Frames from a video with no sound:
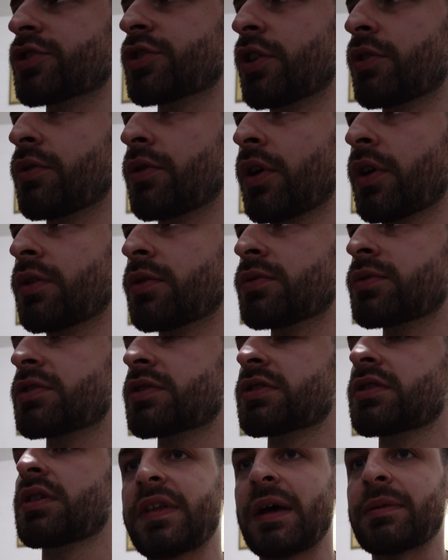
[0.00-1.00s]
to show
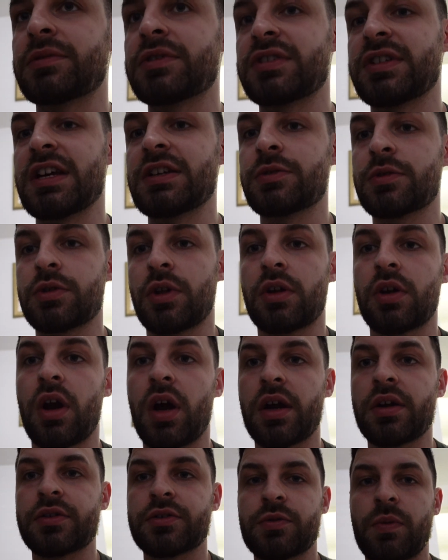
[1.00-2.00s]
those. Downstairs was
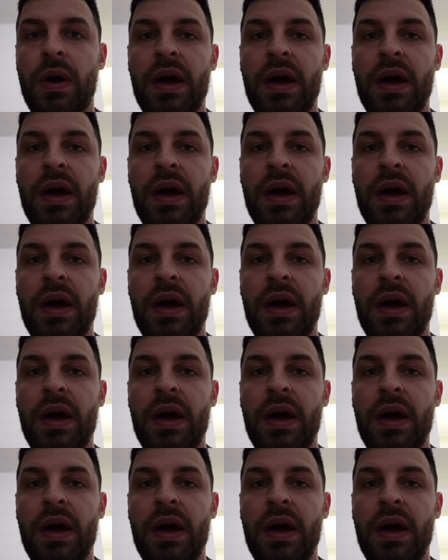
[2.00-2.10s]
online as